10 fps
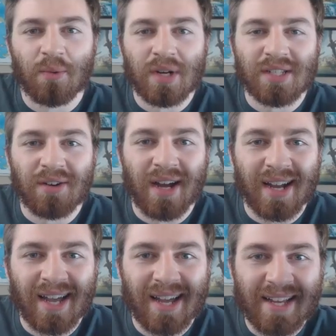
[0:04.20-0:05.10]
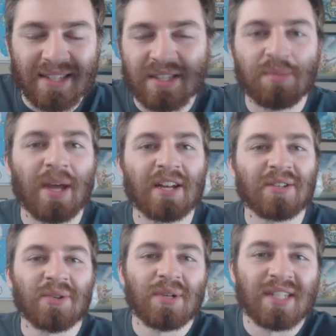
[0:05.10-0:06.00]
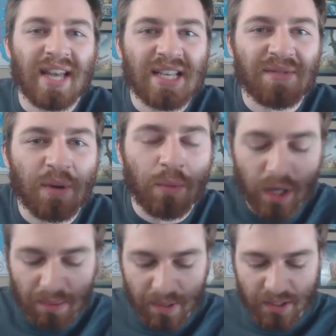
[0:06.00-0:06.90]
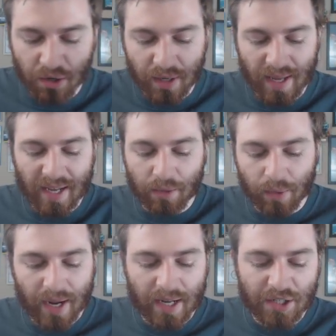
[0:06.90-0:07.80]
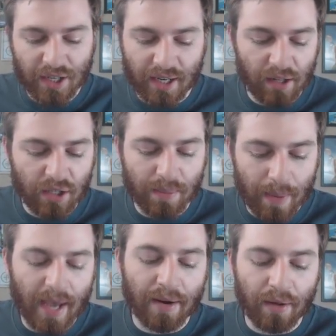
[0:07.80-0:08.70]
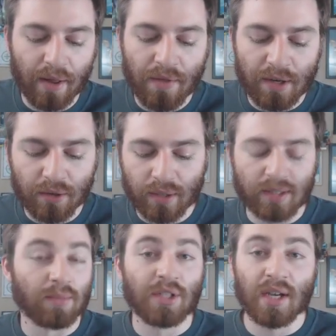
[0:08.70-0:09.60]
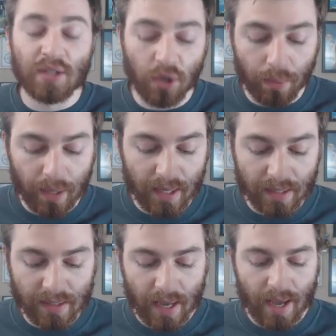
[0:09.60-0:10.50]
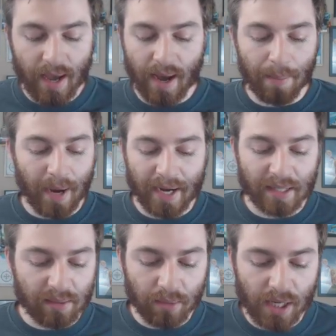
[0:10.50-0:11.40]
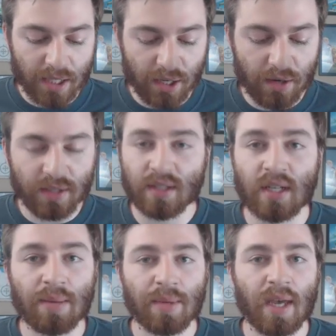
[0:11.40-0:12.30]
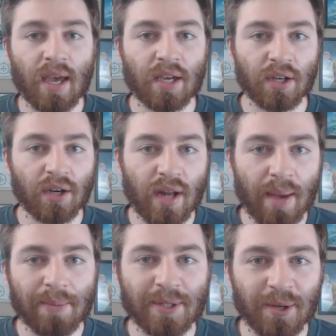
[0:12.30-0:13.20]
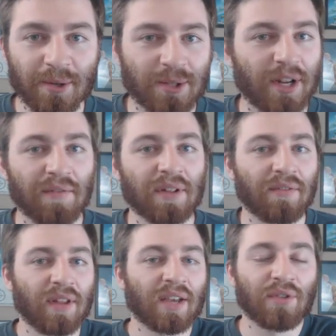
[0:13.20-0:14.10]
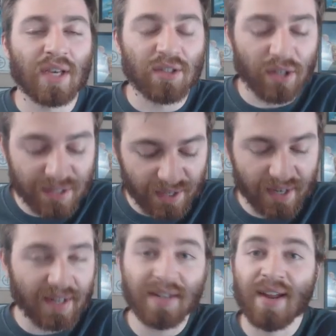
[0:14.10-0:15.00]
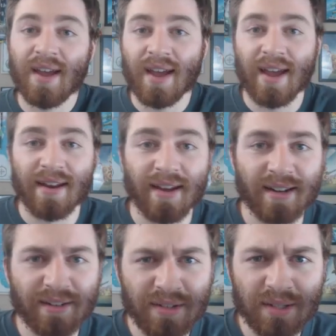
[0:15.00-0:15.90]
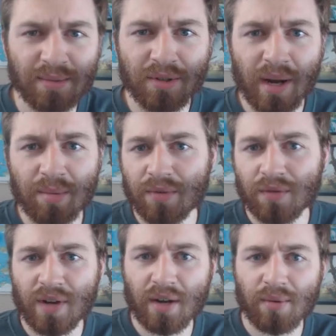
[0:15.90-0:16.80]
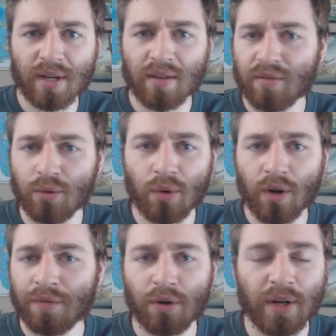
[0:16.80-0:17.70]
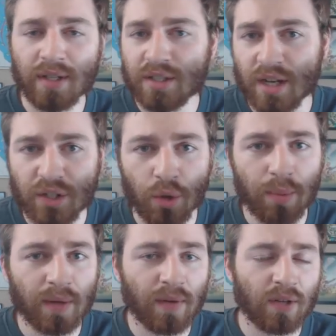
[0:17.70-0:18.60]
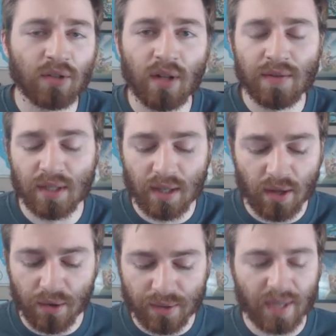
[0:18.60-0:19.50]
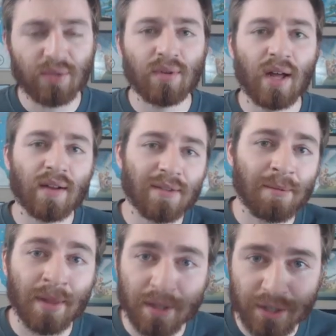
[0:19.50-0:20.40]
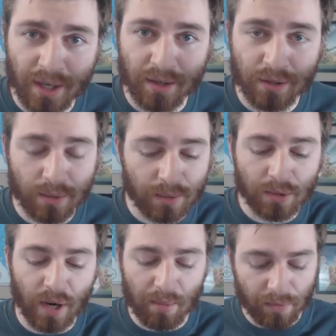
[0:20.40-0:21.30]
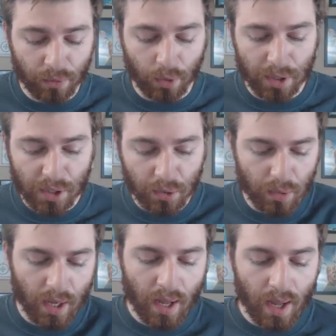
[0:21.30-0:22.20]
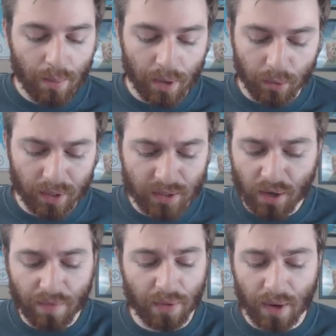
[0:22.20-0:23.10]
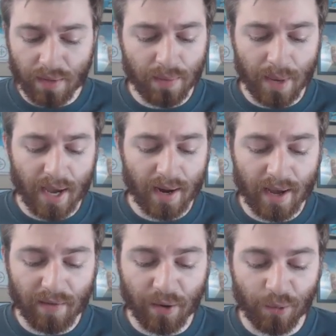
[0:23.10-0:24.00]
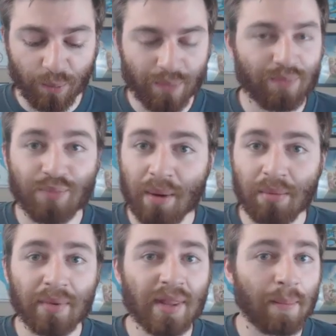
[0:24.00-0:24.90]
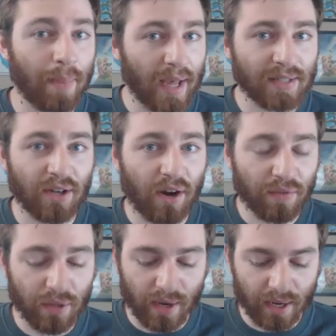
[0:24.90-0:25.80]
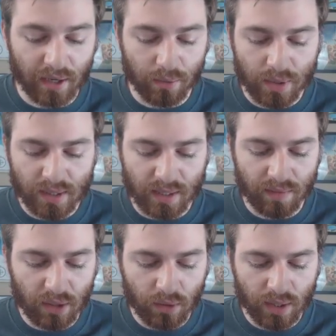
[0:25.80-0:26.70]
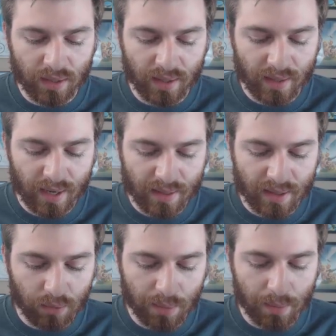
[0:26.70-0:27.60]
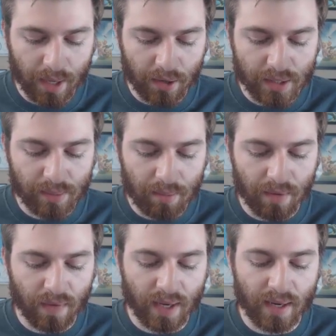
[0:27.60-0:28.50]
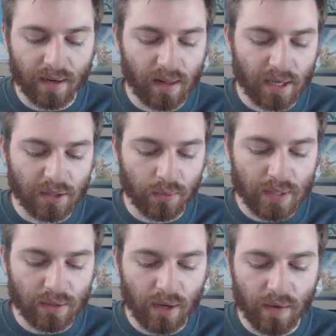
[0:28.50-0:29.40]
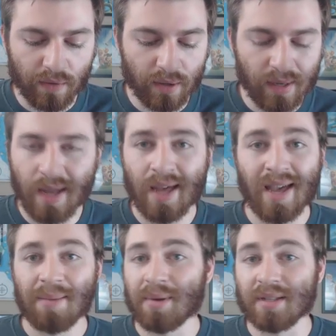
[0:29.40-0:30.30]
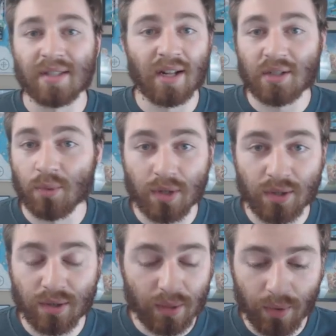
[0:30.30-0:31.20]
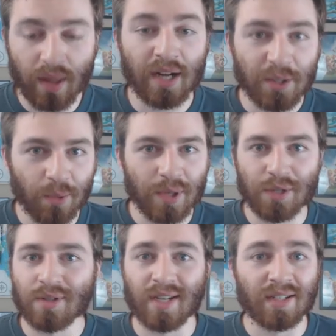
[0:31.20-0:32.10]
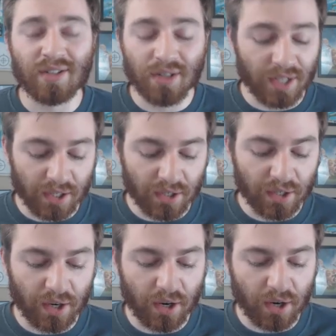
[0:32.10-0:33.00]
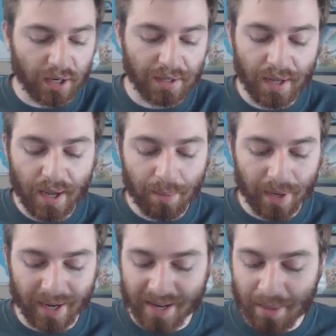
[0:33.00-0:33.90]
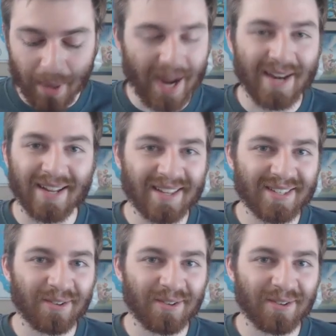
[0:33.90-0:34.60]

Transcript: What is going on, guys? This is Ben here. So in today's video, we're going to be starting a Grand Challenge battle and then doing some chest openings, uh, buying some legendaries. It's going to be a good episode. So definitely leave a like if you guys are excited, and uh, definitely subscribe if you've not already. If, you, if you're into chest opening videos, you love seeing those. I do a lot of them on the channel, so subscribe if you are new. But we're going to start off right off the bat. I have a probably the best offer that I could receive. The only thing that I think would be better is maybe if I got an Electro Wizard offer, because the Electro Wizard, Electro Wizard is like such a good card, but I got the Bandit.